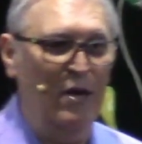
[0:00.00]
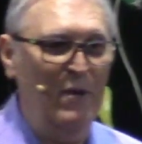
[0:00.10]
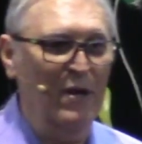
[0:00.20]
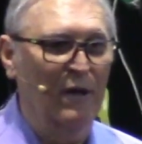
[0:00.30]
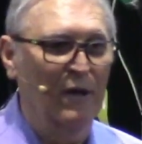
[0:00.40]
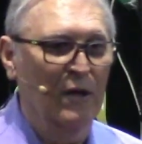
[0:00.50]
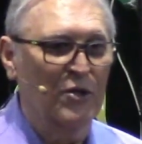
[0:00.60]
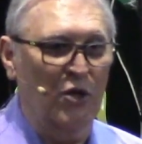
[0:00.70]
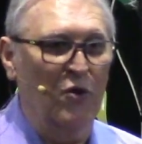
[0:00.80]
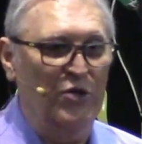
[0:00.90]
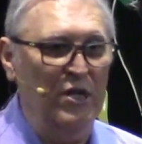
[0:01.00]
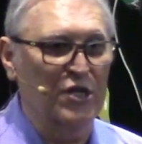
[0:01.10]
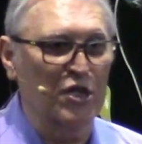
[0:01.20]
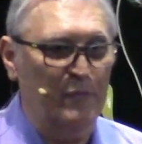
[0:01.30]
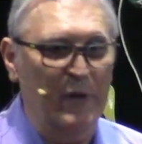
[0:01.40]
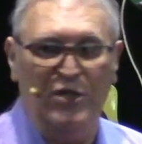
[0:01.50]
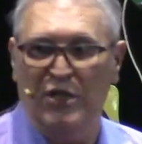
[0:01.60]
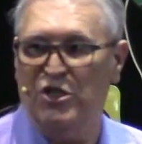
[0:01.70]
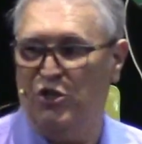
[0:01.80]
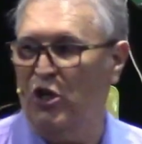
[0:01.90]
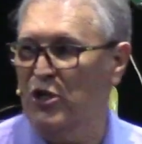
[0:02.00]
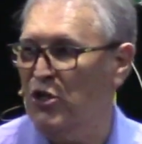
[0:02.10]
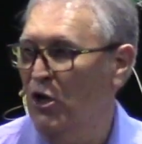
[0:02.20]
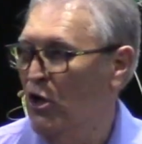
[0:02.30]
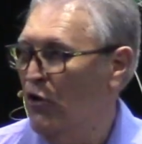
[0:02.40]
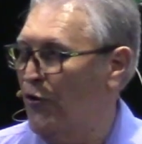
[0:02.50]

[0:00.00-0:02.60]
Amen. So Jesus builds his church